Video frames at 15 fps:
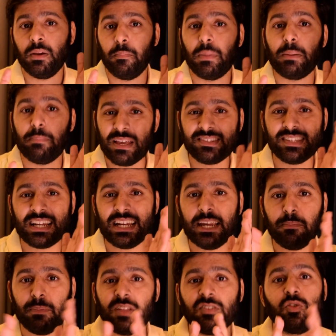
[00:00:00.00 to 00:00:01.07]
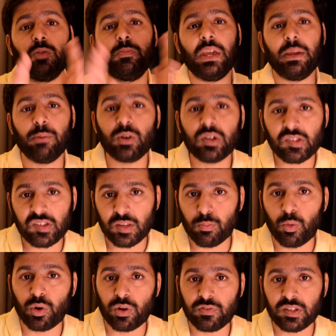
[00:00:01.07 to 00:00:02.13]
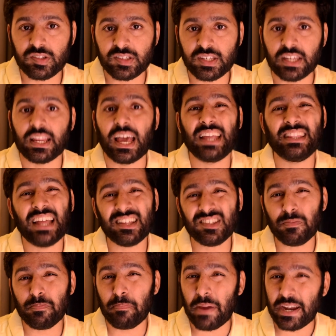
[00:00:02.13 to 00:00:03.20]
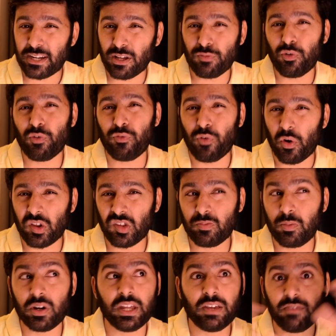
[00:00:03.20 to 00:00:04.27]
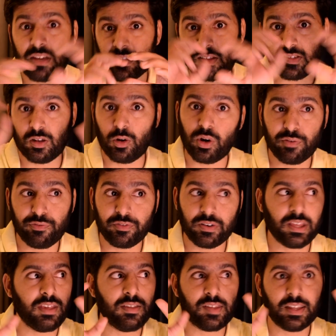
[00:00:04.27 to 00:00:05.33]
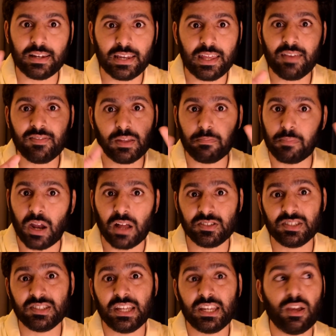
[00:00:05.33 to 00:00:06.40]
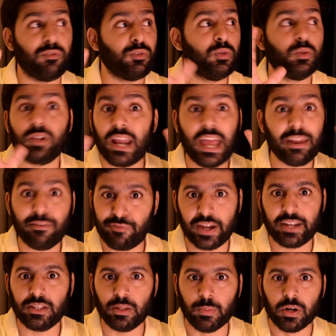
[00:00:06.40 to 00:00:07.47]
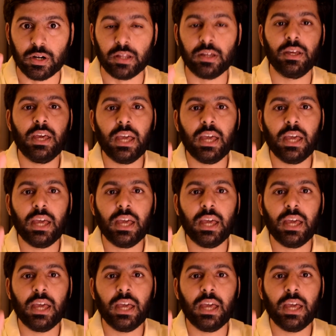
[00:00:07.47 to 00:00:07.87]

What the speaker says: but basically it means you'll be able to see more of the scene, and that's better for forest birding when there's a lot of trees and leaves and branches and you have to try and find the bird.